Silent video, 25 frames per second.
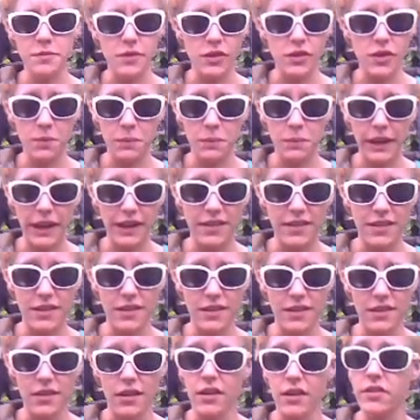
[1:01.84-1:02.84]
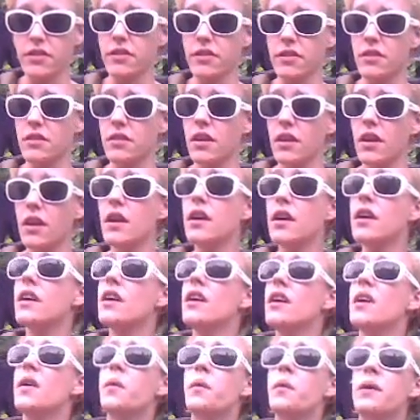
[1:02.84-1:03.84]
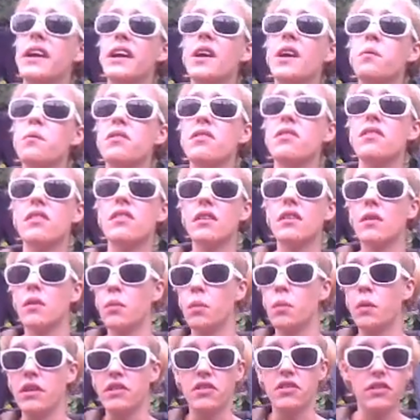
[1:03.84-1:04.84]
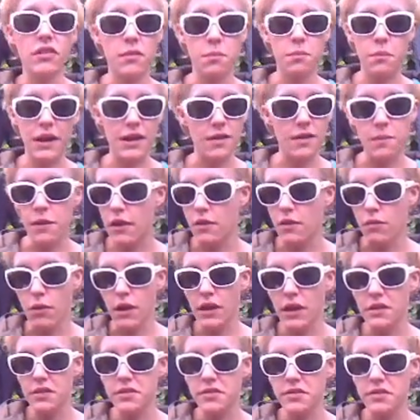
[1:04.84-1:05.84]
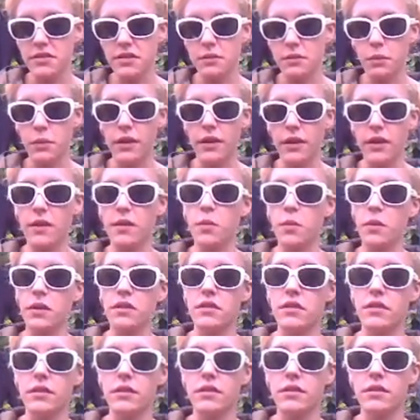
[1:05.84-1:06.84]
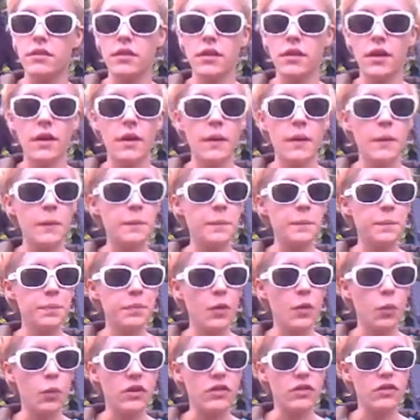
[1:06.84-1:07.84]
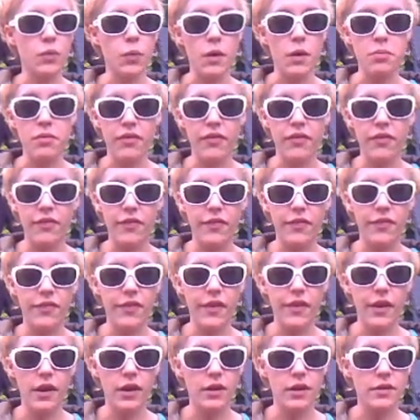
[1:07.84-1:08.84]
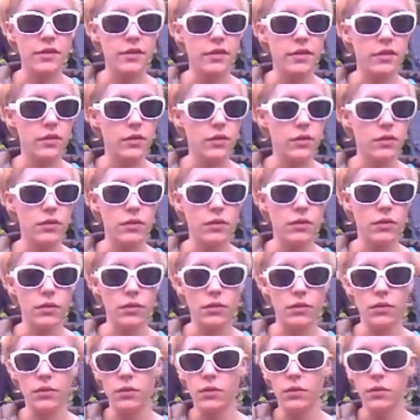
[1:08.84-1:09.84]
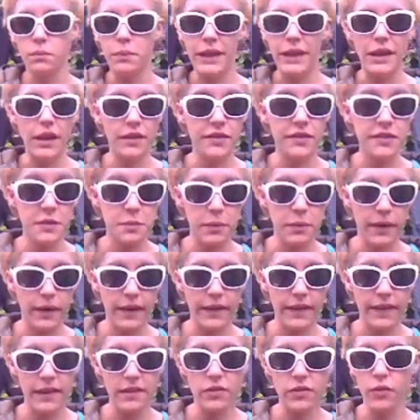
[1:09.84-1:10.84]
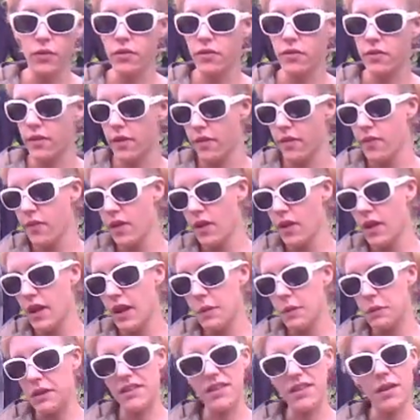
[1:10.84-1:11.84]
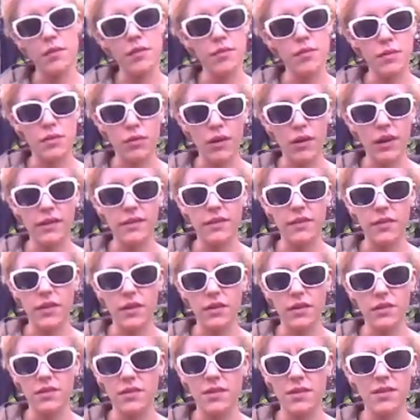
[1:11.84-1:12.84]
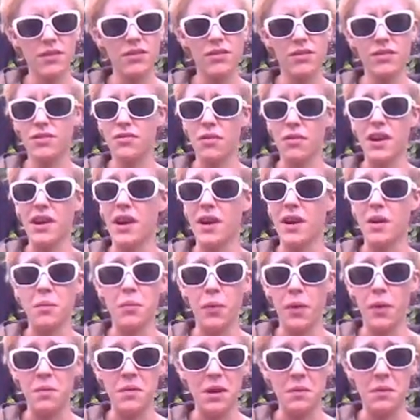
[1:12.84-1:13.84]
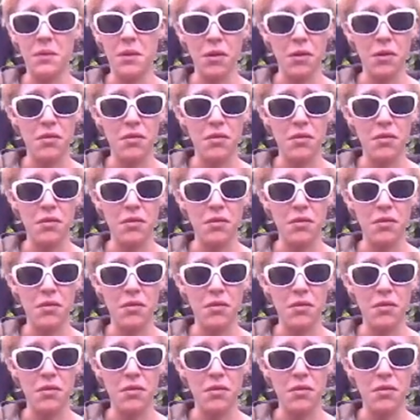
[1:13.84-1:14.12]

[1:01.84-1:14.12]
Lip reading: more complicated discussion when it comes to which is better to be in a relationship with, which do I prefer to be loved by, that sort of stuff. But in terms of attractiveness, straight up, women are more